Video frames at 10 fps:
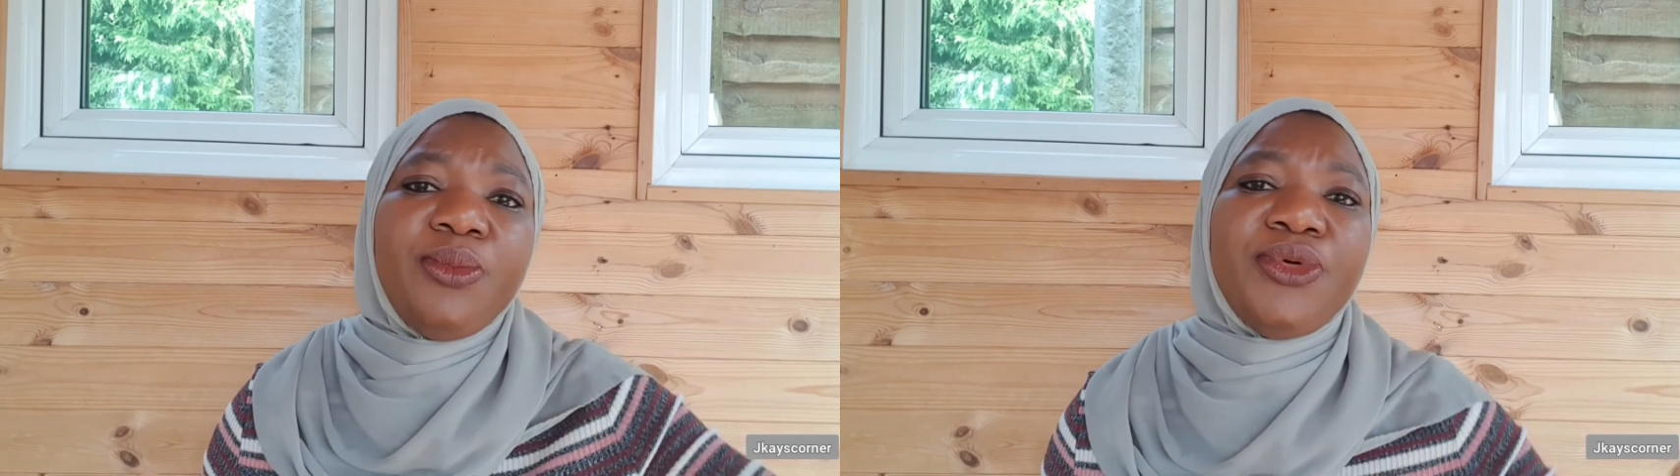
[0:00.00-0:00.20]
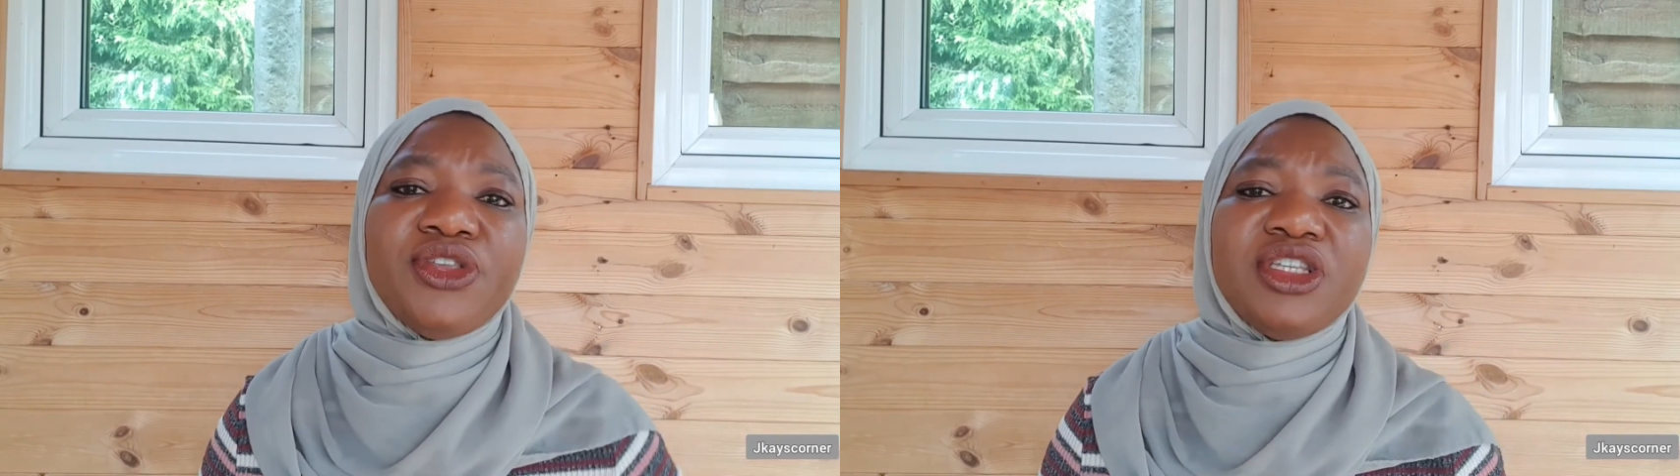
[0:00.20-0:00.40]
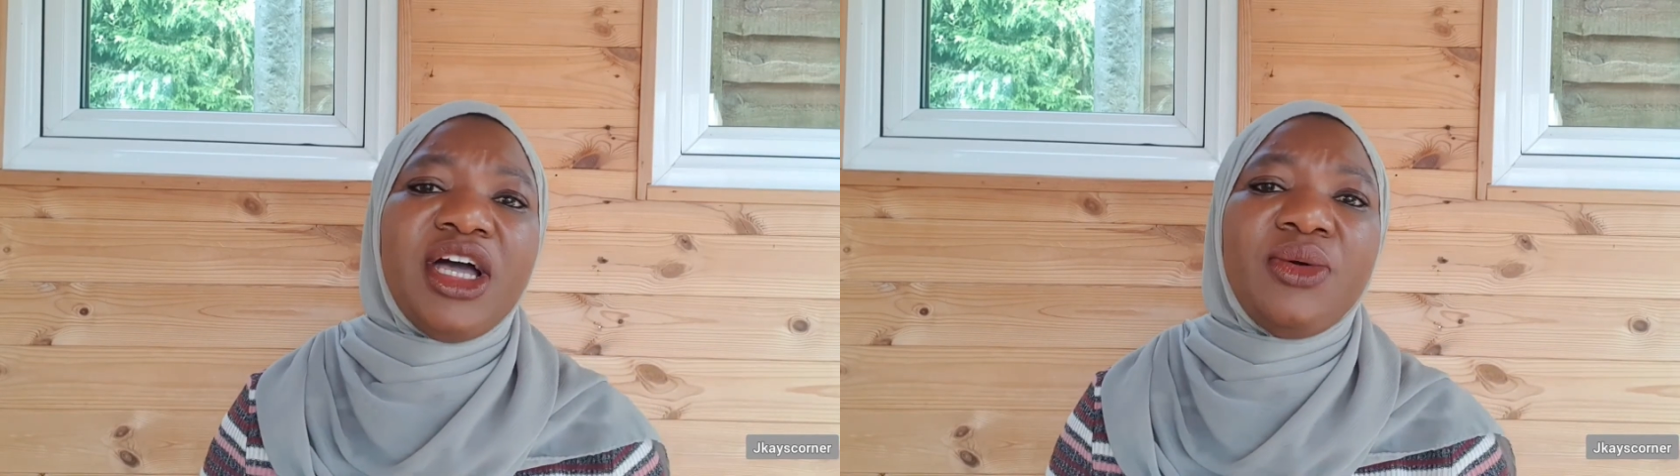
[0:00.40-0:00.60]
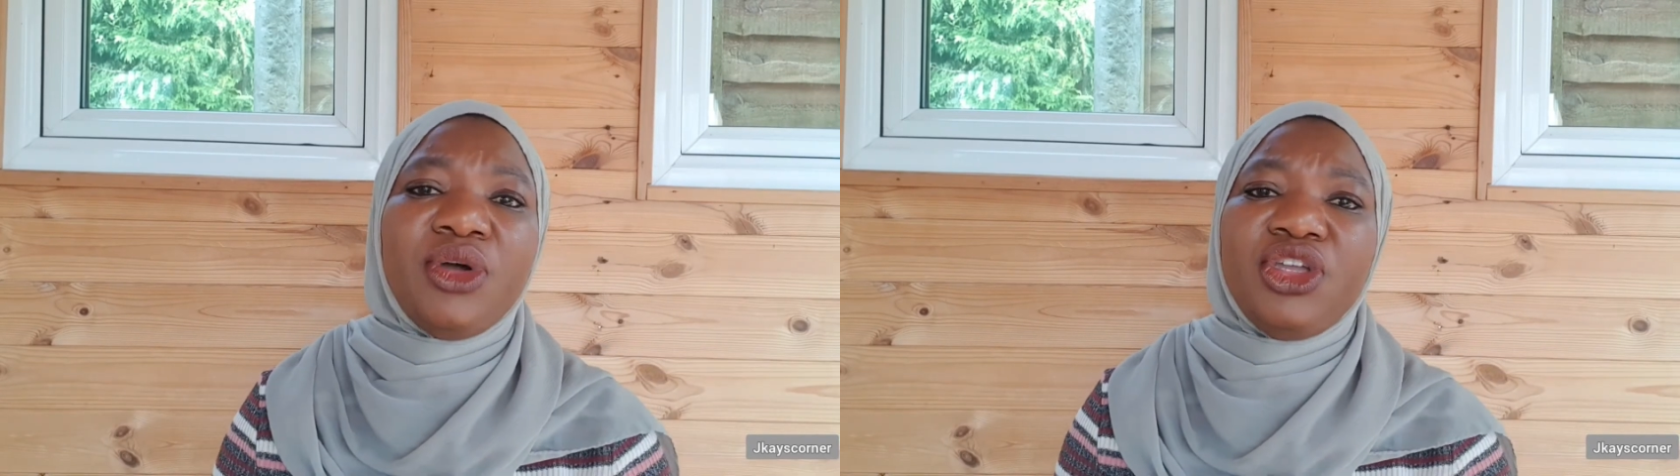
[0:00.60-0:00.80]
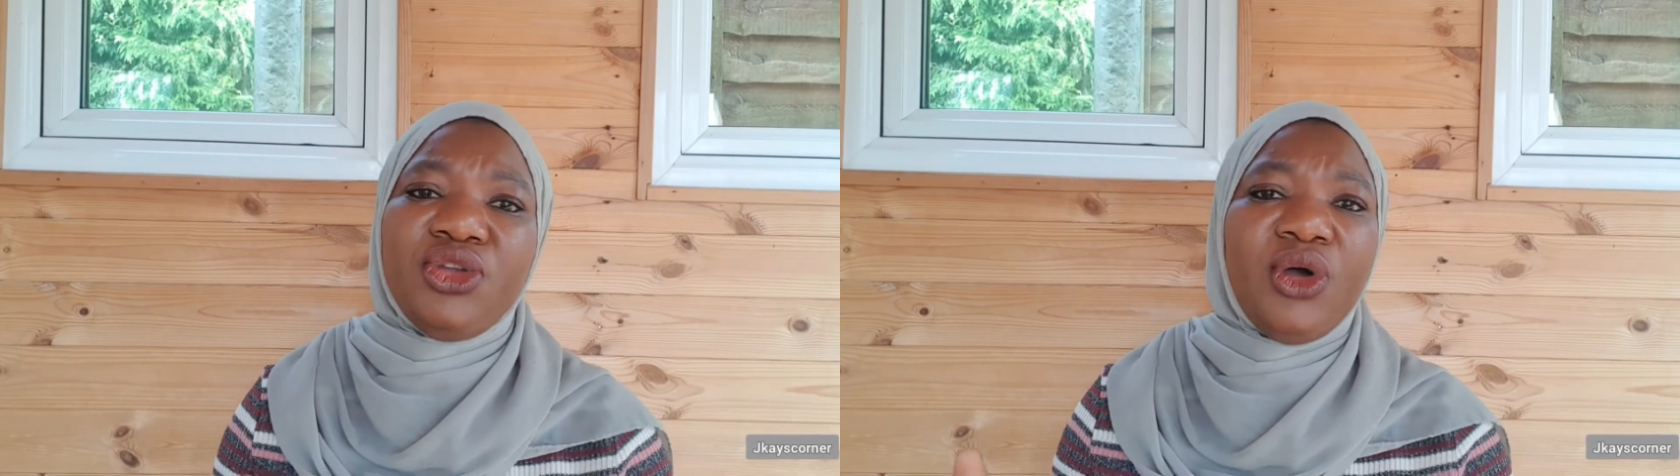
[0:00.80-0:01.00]
person,
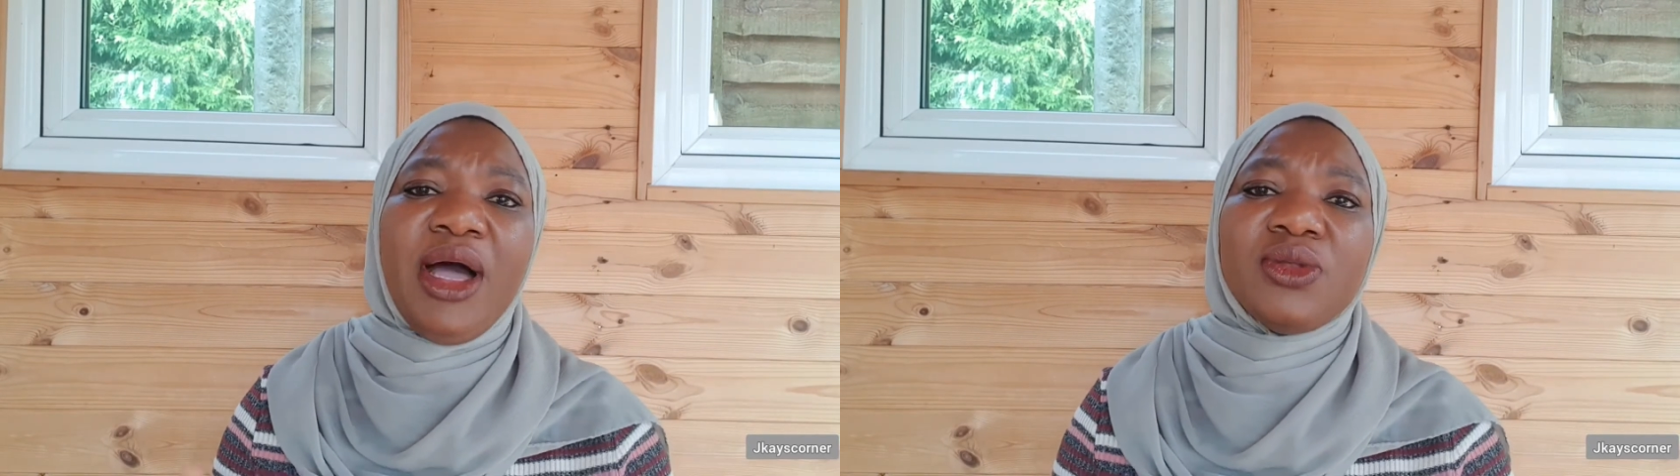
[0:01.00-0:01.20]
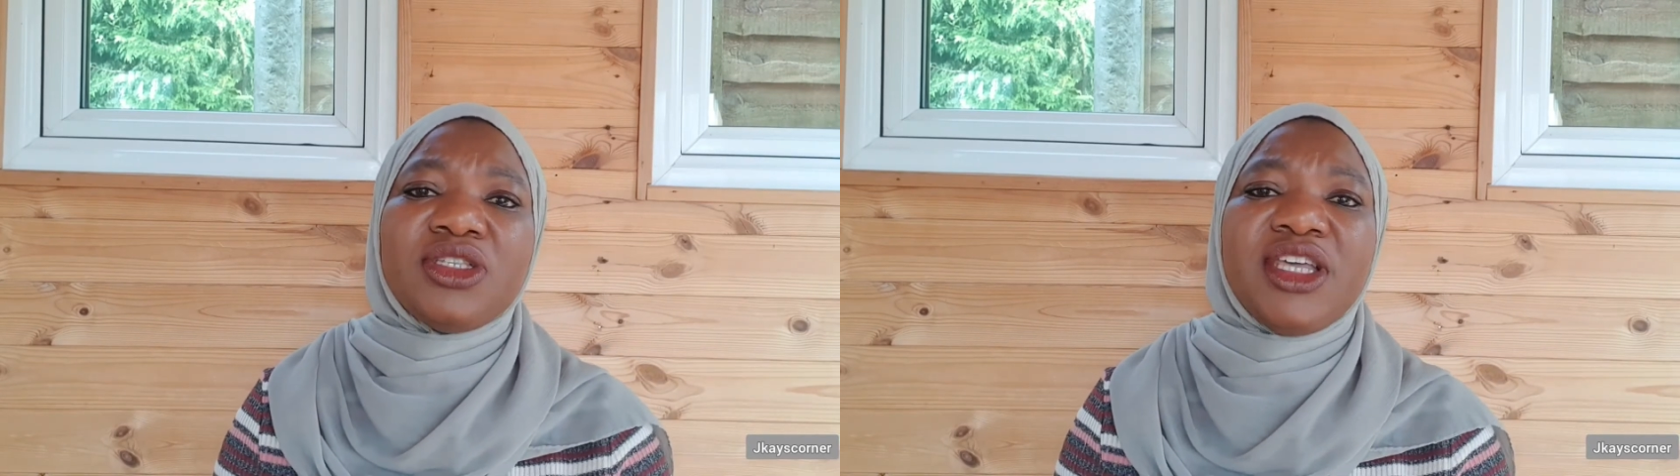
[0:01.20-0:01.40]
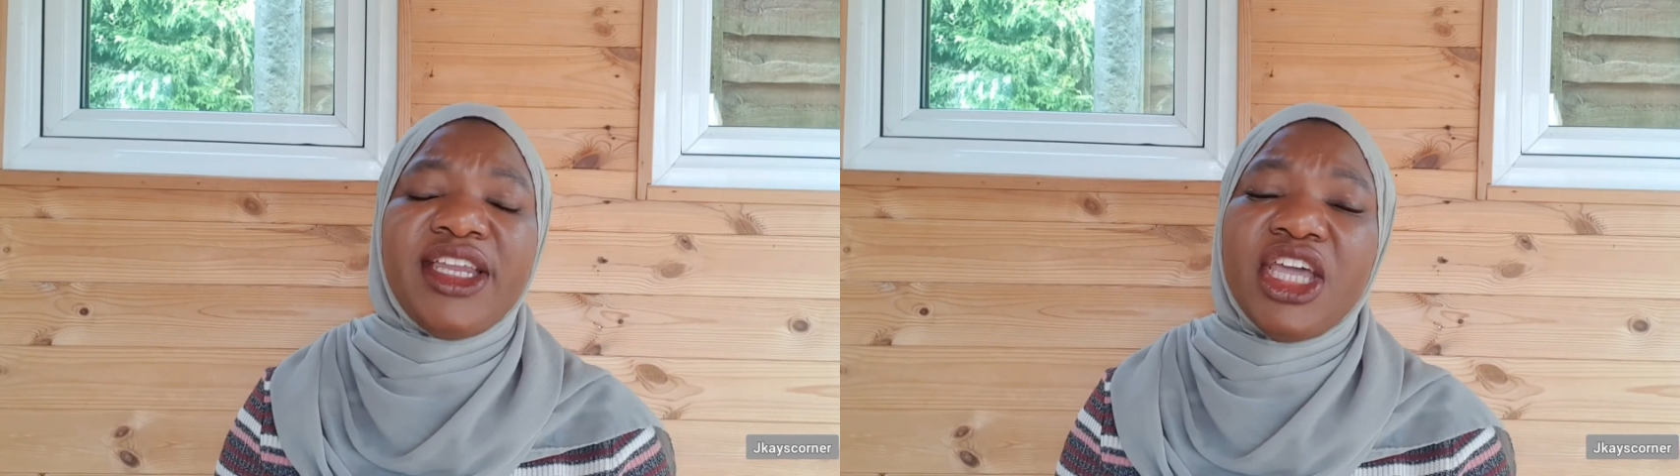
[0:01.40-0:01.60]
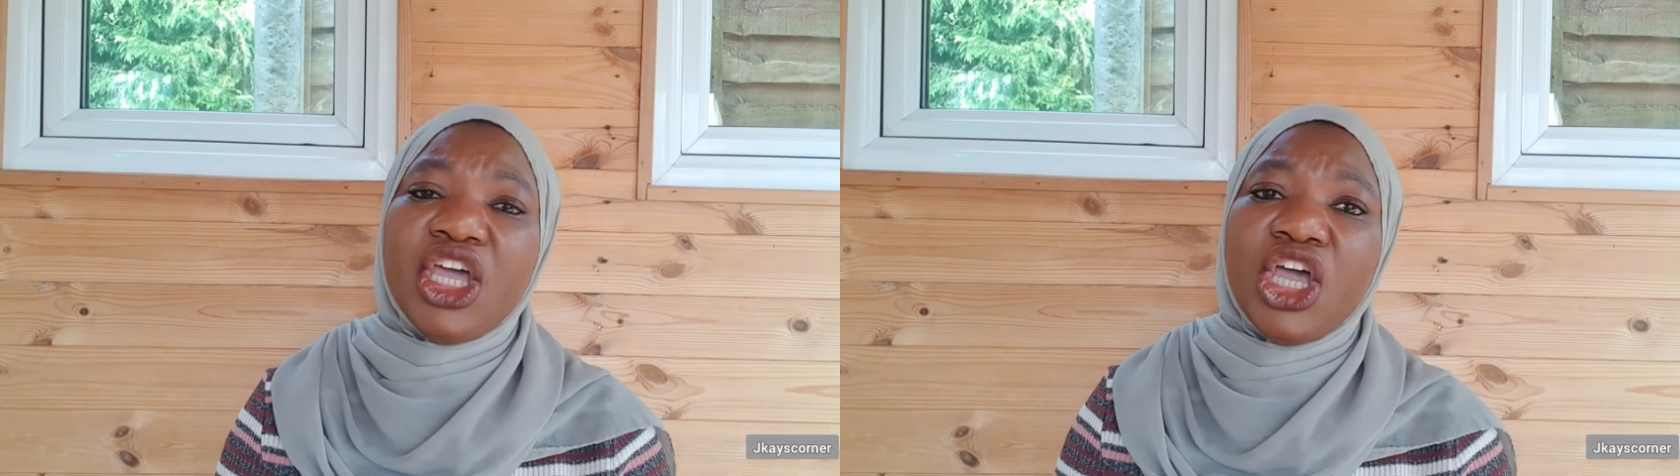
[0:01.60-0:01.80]
you know, outside,